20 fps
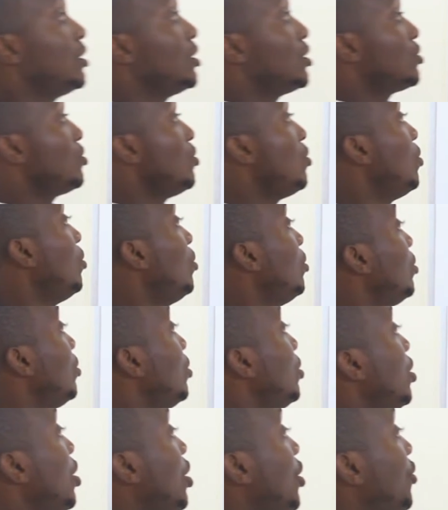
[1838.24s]

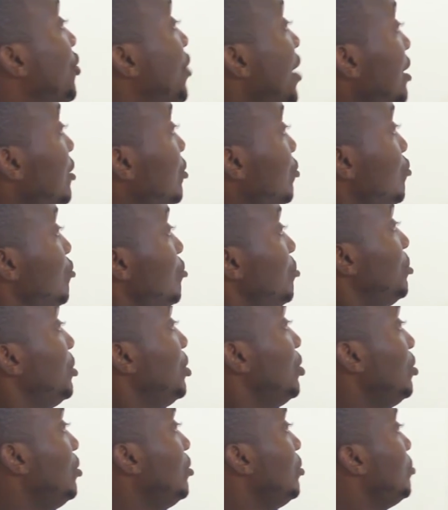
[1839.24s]
So that will be
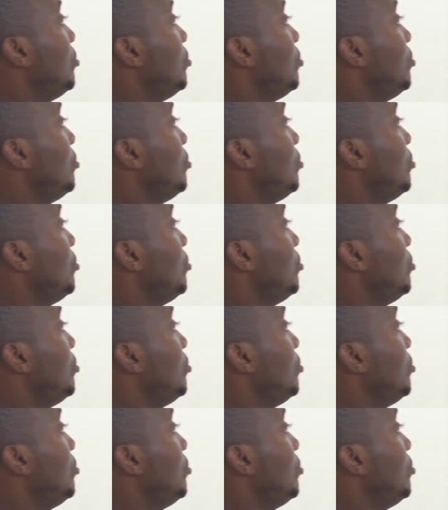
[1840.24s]
your